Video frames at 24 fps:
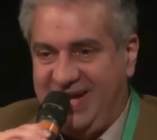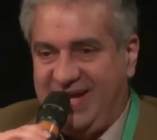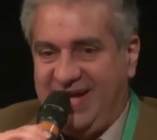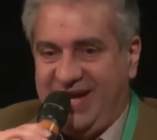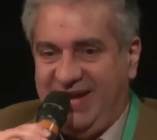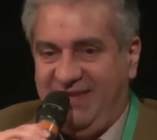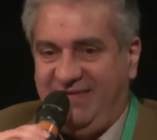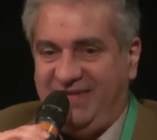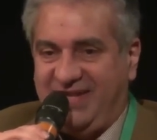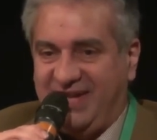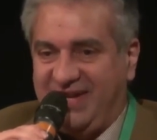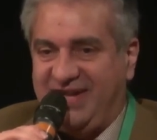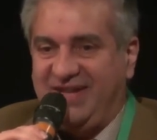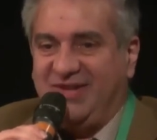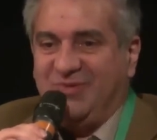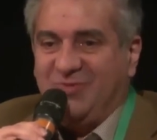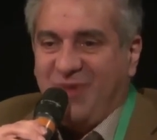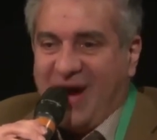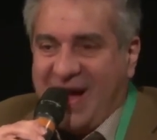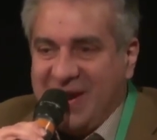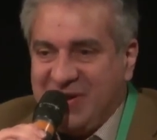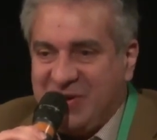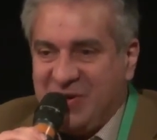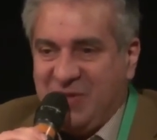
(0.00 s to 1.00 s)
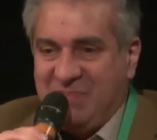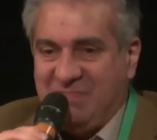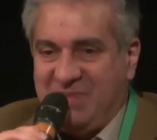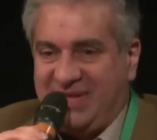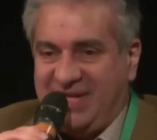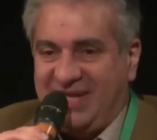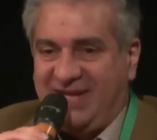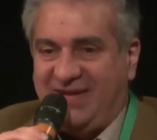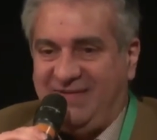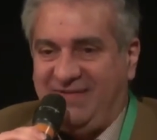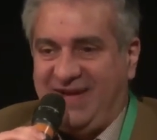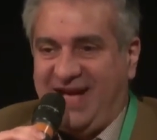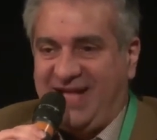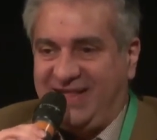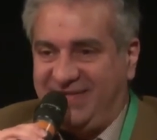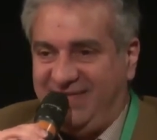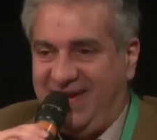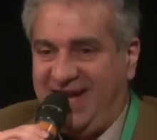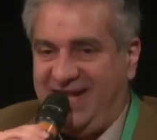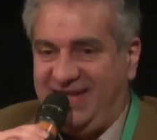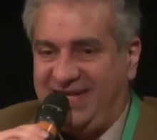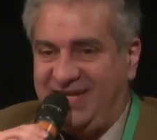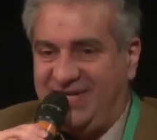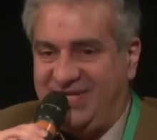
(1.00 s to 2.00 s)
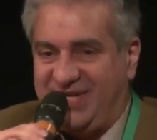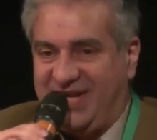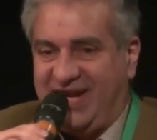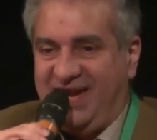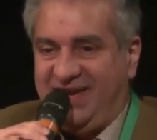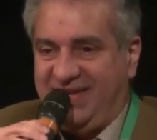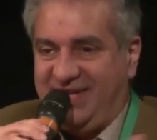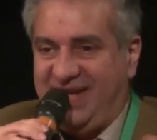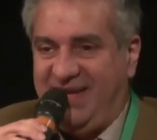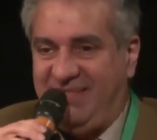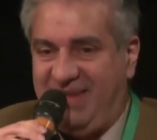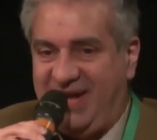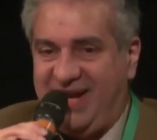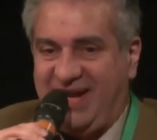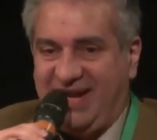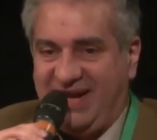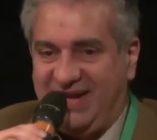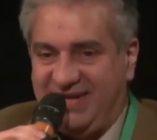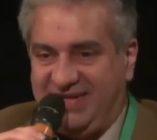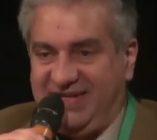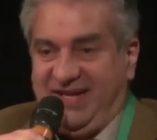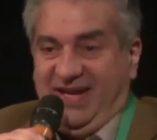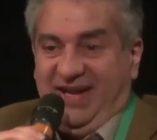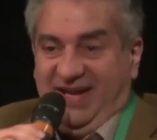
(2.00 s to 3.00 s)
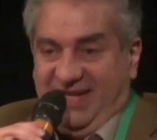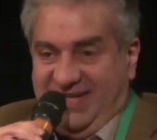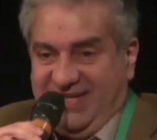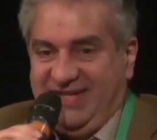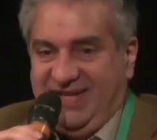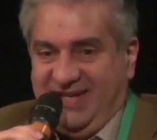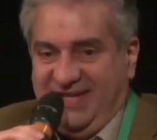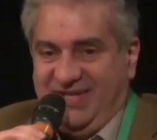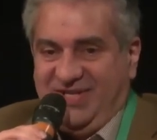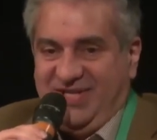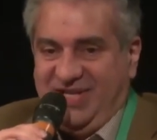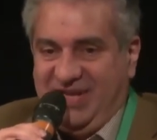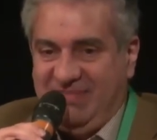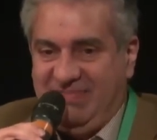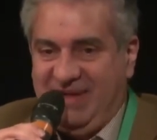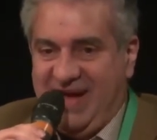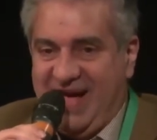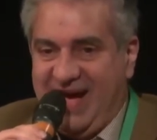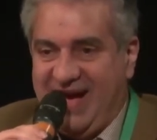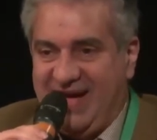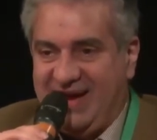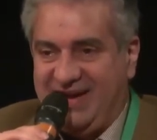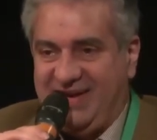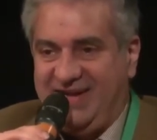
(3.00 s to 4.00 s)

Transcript: if there is one competitive advantage against the Americans, it's the GDPR.